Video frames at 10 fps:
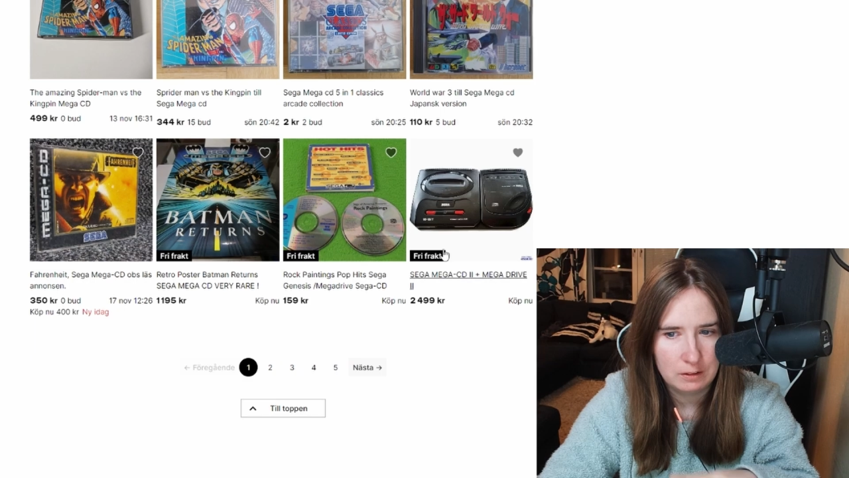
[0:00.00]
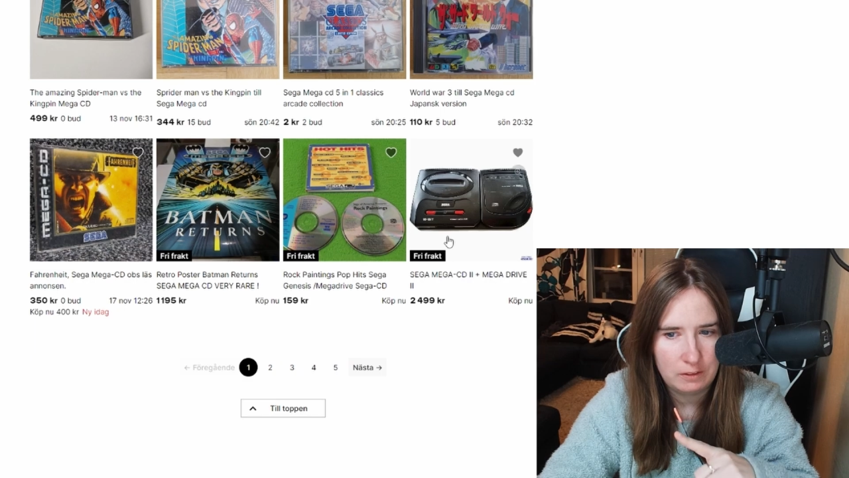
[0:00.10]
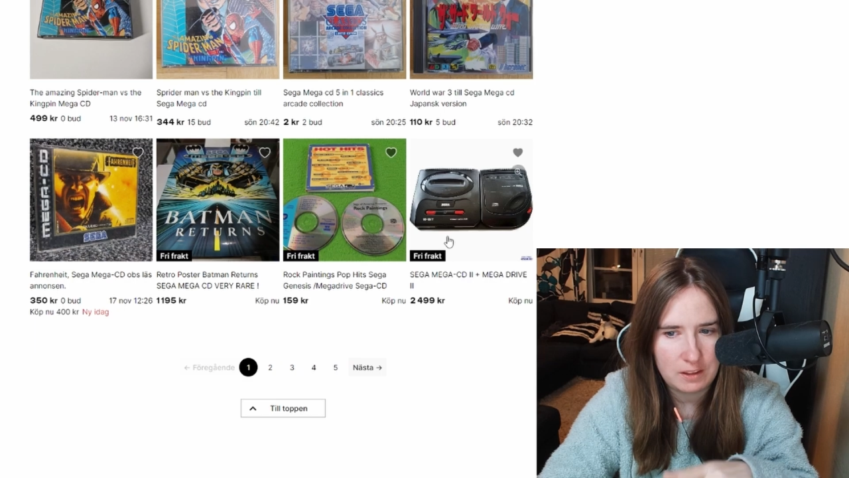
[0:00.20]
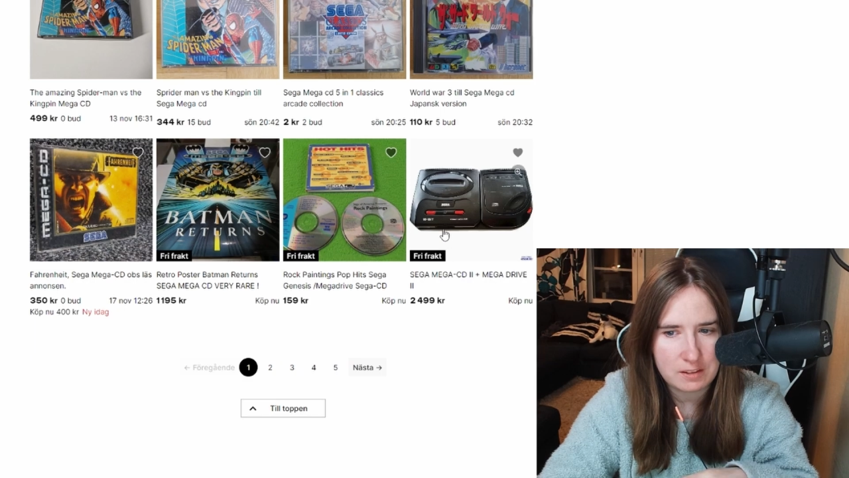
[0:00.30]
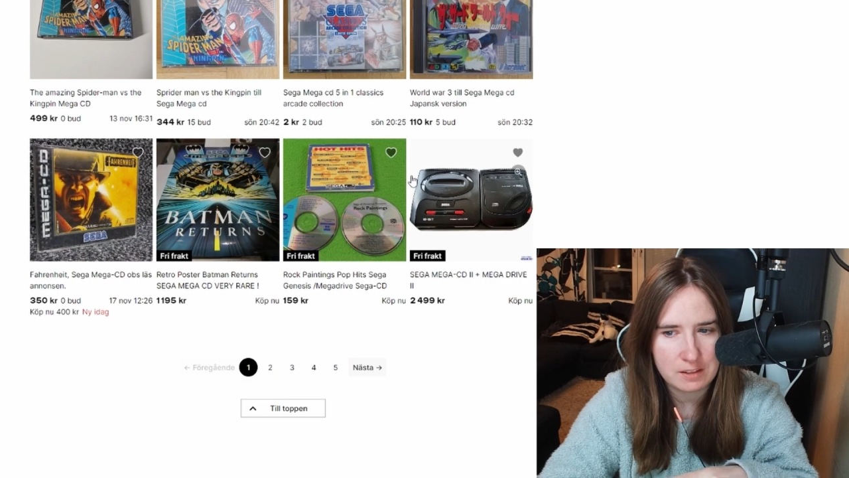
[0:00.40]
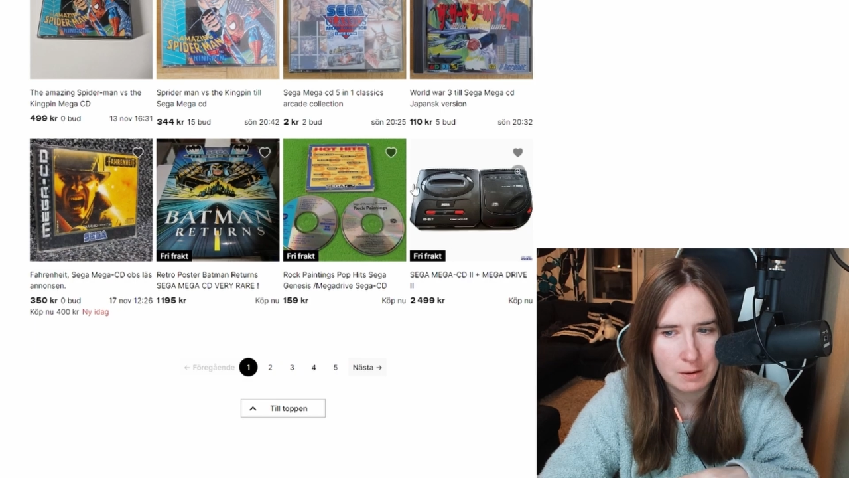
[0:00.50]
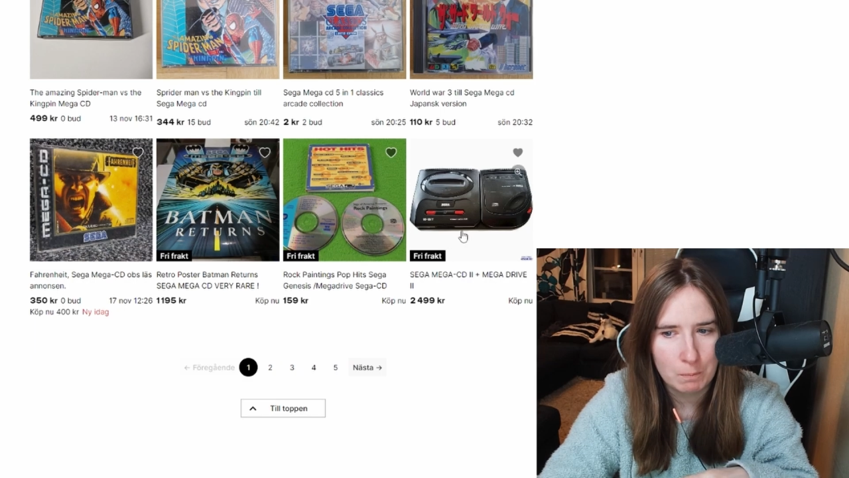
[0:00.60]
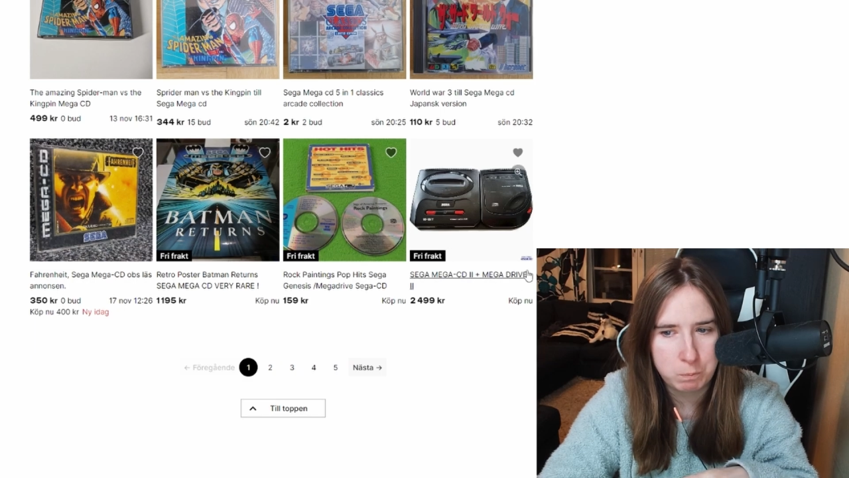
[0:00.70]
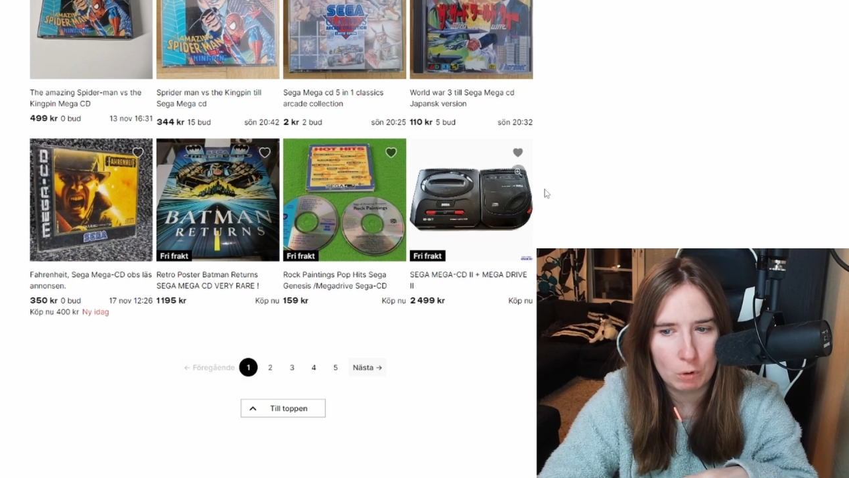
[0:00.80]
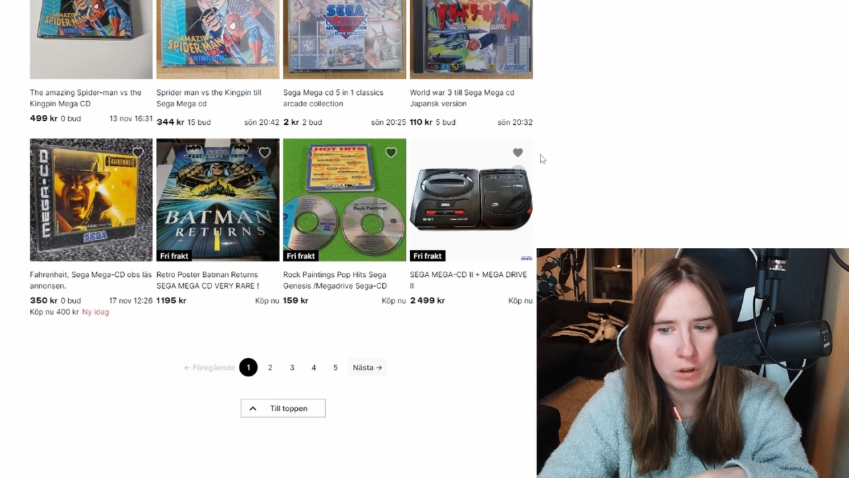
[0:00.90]
This is
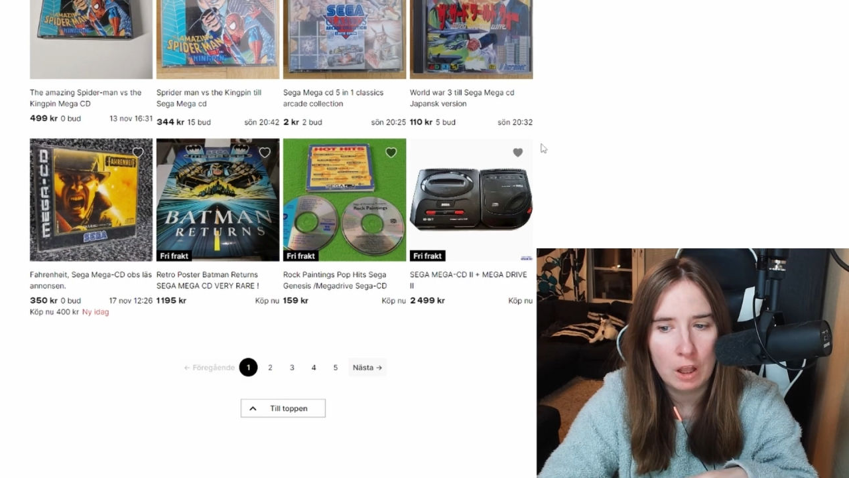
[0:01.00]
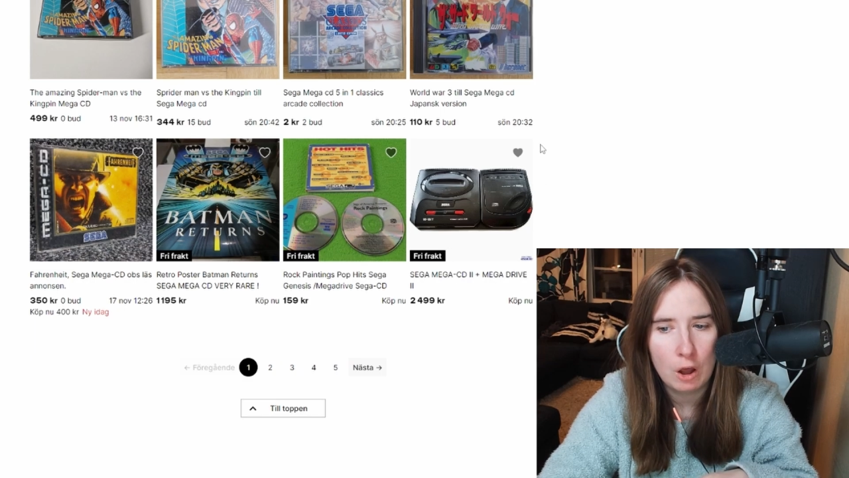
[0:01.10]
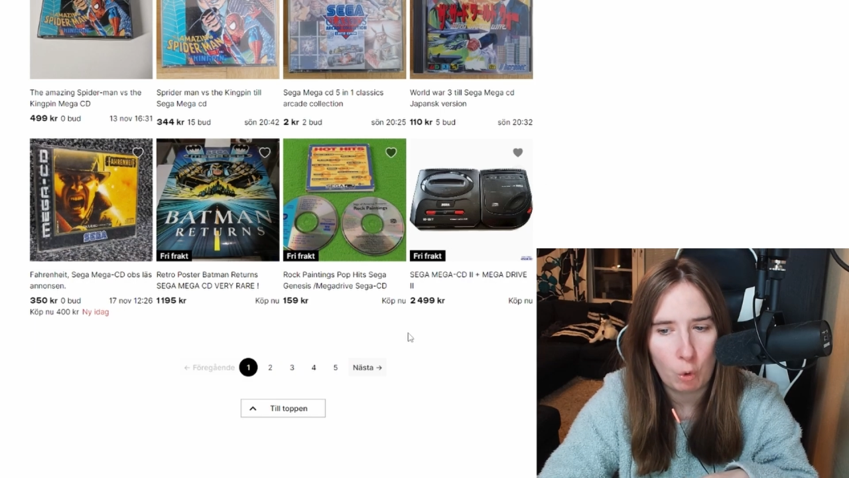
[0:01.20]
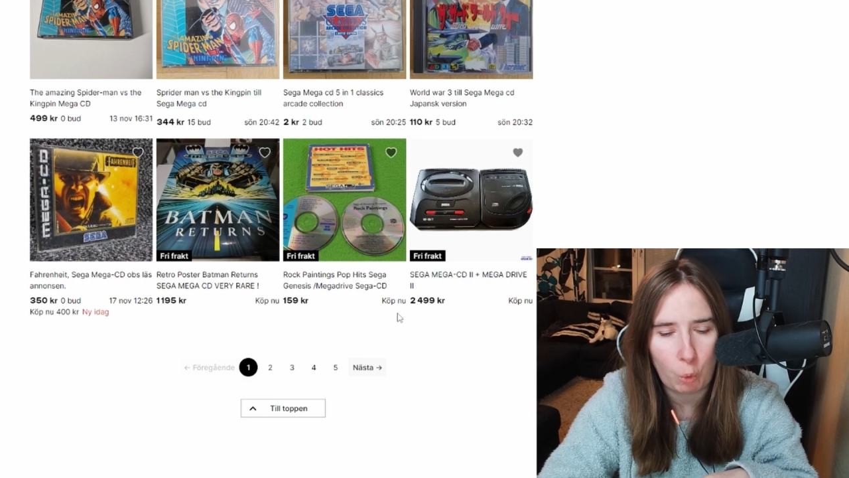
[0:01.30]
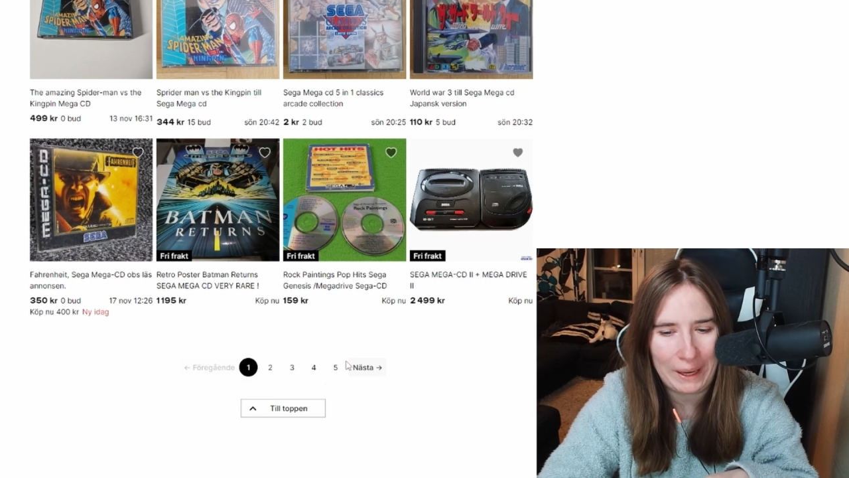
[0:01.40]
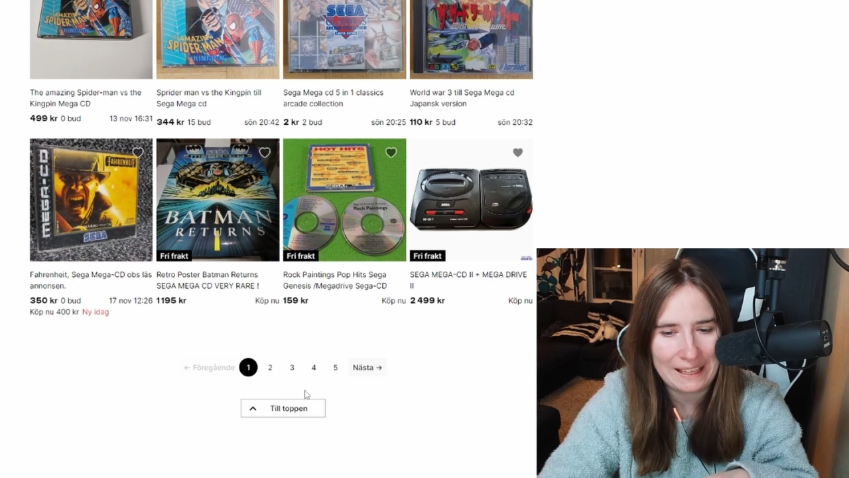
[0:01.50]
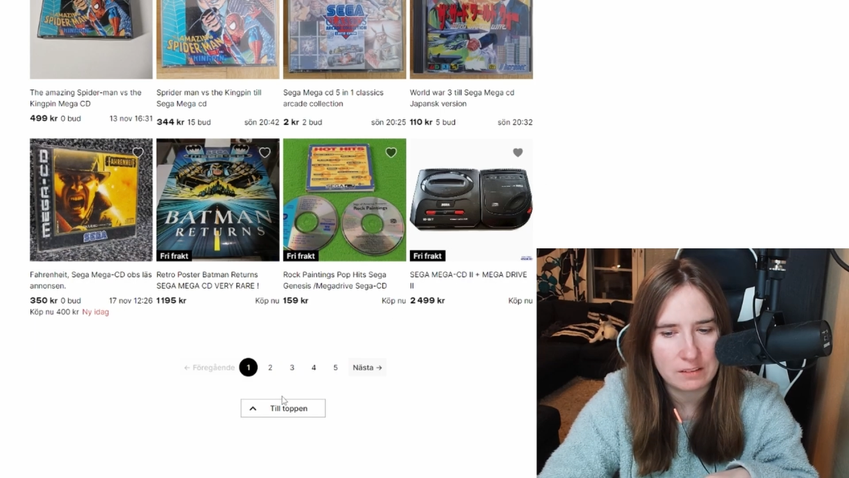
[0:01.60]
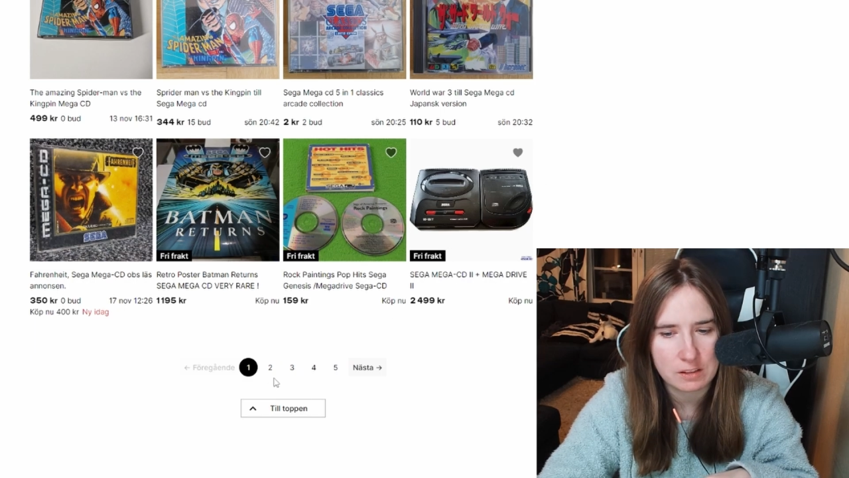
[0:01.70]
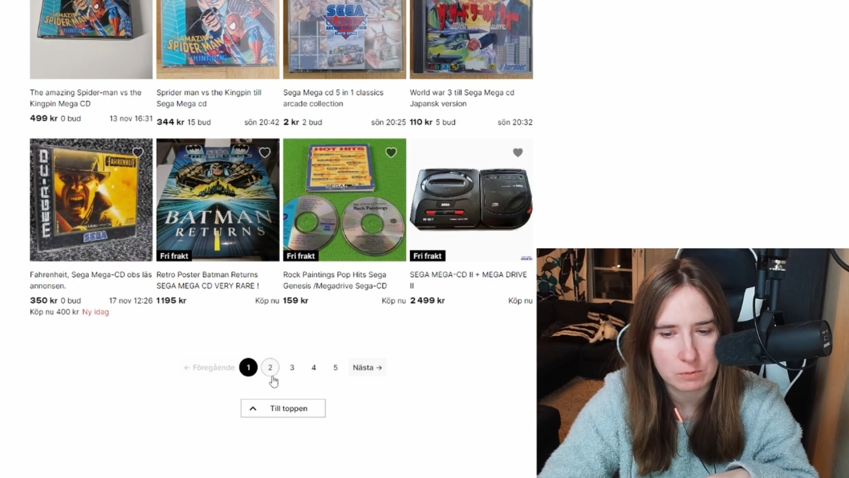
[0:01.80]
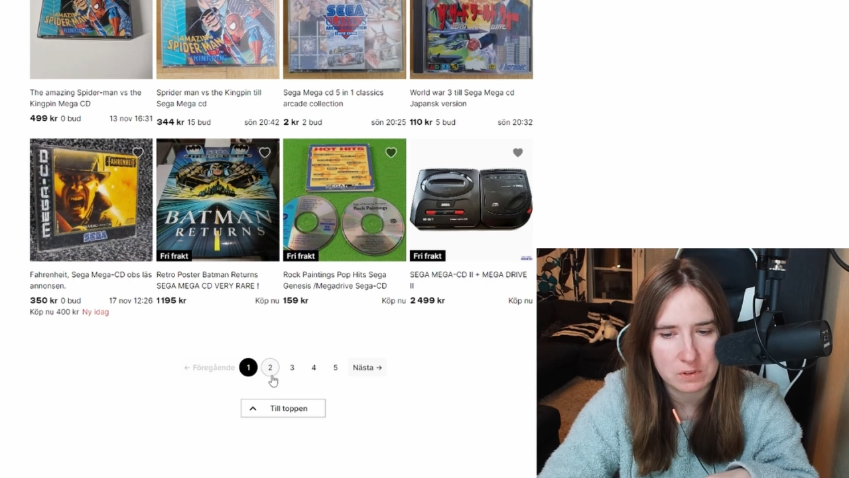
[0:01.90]
bullshit,
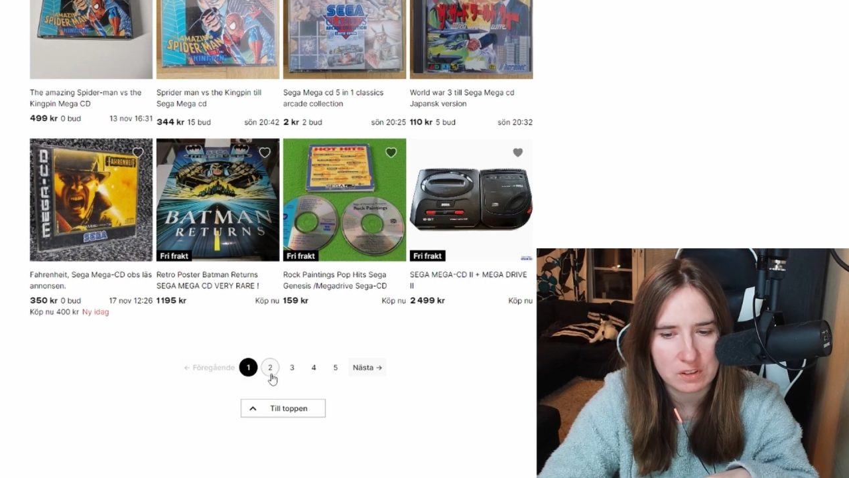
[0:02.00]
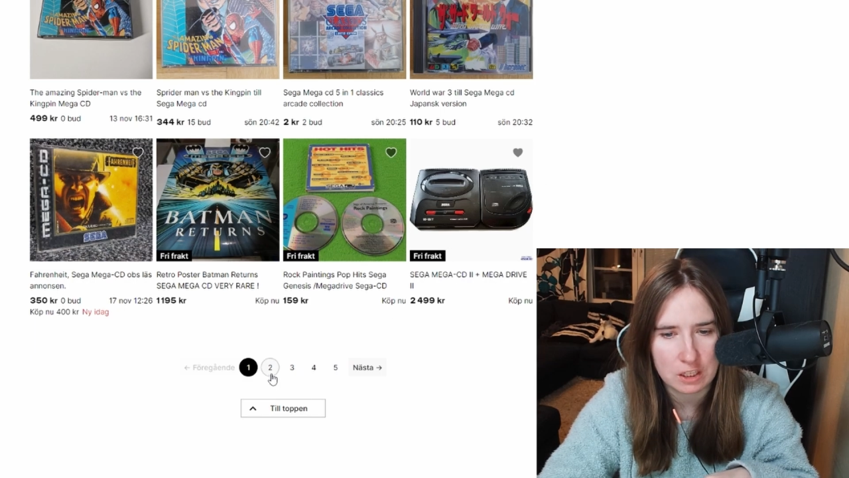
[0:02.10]
as we say